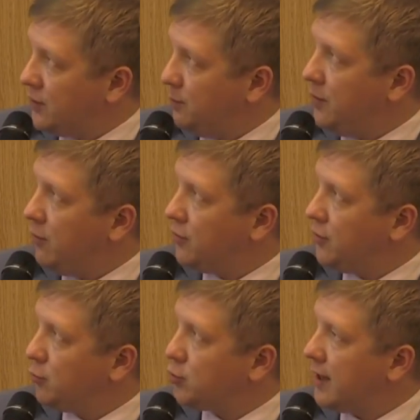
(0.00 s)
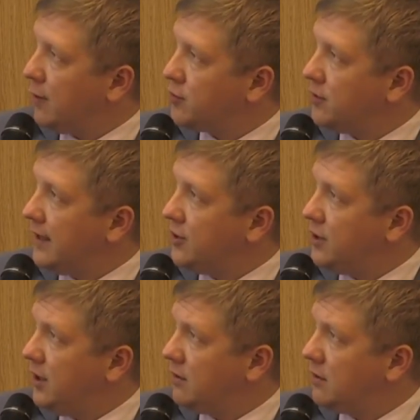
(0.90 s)
the period until
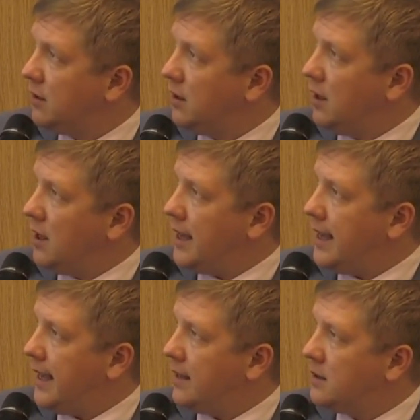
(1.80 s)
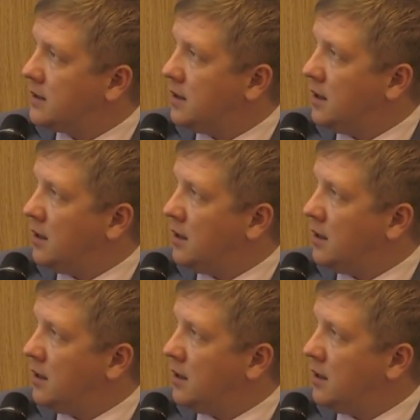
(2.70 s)
2019, and